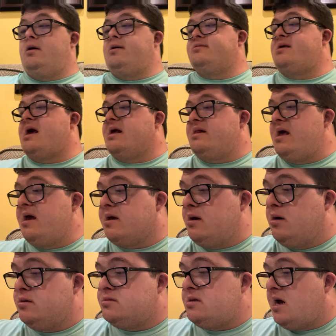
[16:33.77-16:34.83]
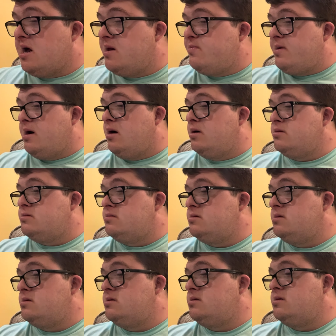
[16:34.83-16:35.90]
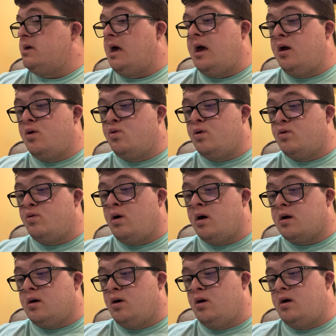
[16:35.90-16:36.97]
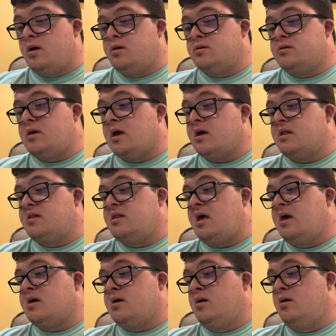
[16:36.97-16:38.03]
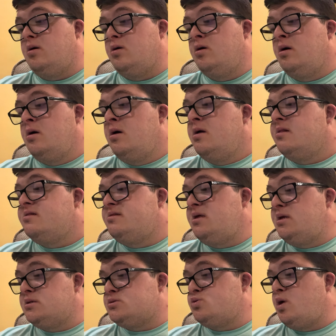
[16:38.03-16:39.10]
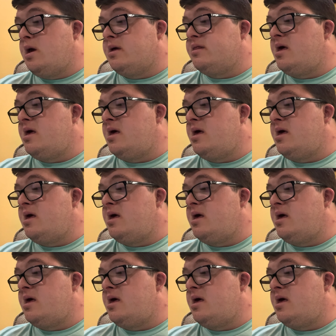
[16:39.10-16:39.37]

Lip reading: and Dick Lego talking about Hank Rocco and Dick Lego this week.